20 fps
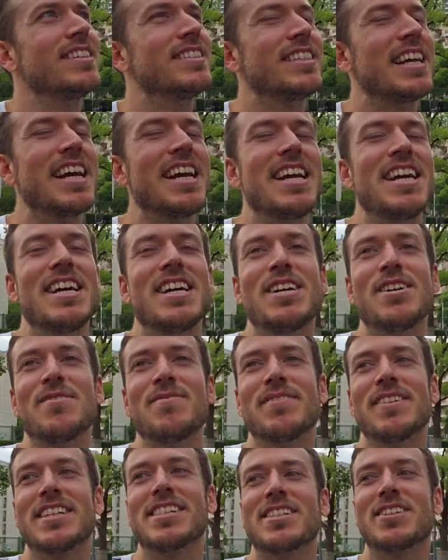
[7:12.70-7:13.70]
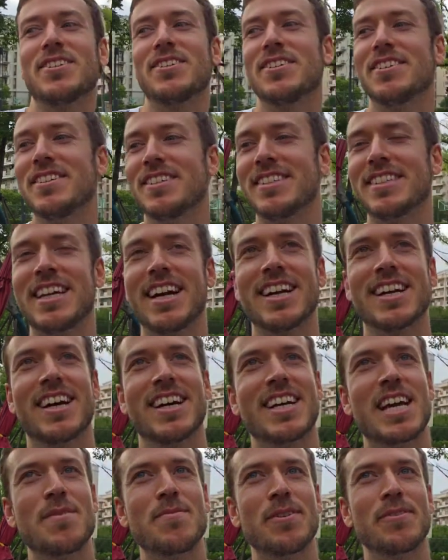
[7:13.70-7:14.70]
Damn, that's cool. Yeah, I
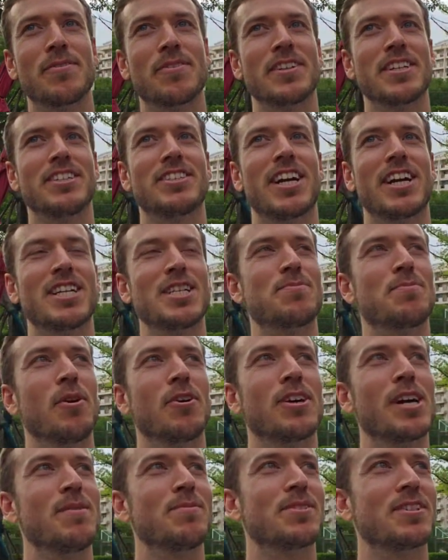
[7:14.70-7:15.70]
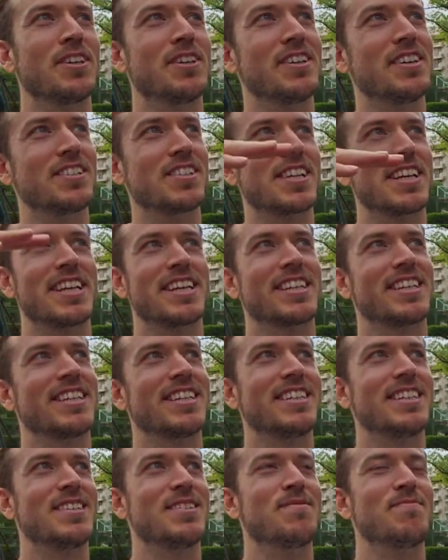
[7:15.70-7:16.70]
came here for the Chinese program, so I was like,
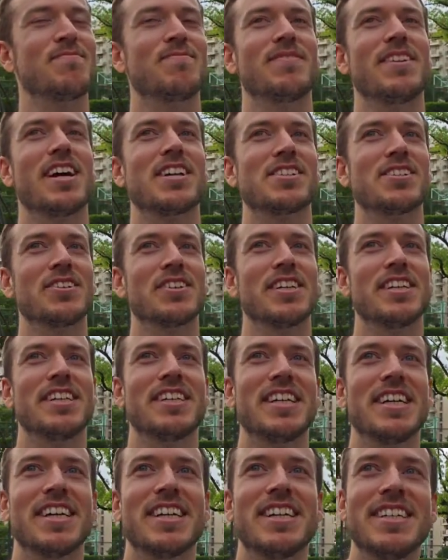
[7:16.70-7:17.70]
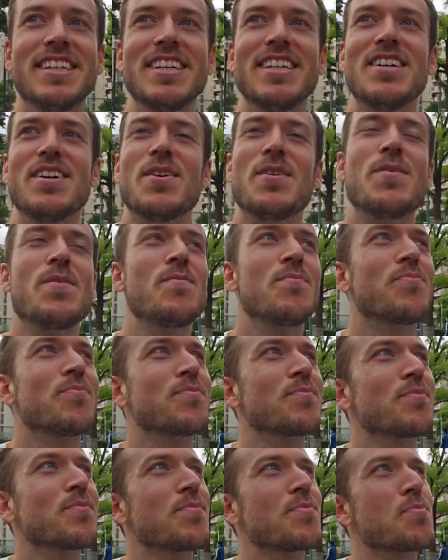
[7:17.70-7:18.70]
not so good. Yeah. Okay, so that was like
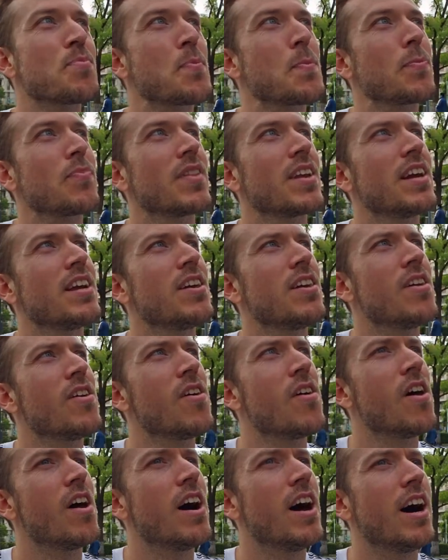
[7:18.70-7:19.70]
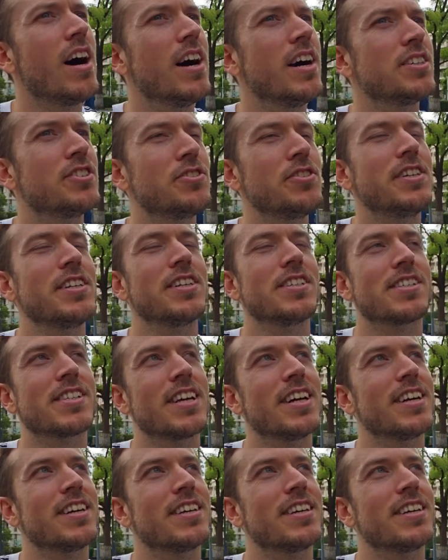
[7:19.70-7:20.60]
a year or 2 years. 2 years, yeah.